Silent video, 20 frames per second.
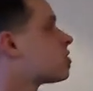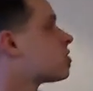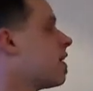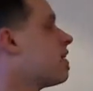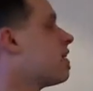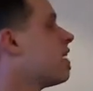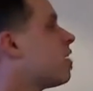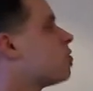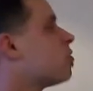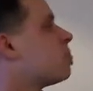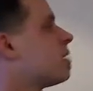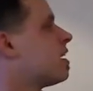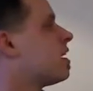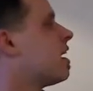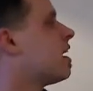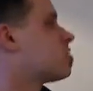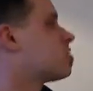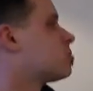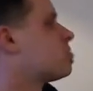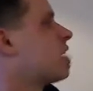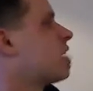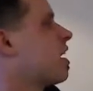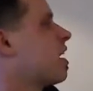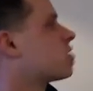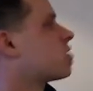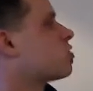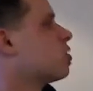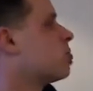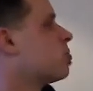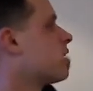And that would be an
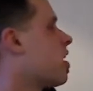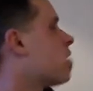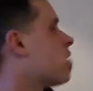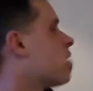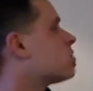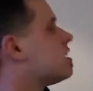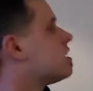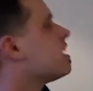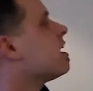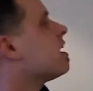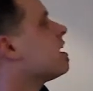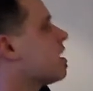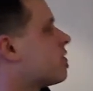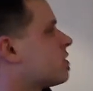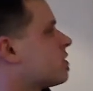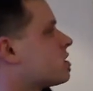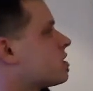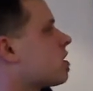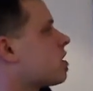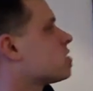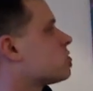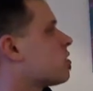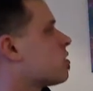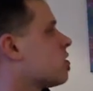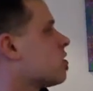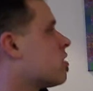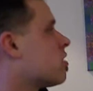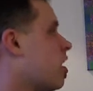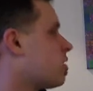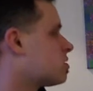algebraic proof. Yeah, I was thinking of a dice
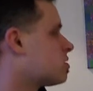roll.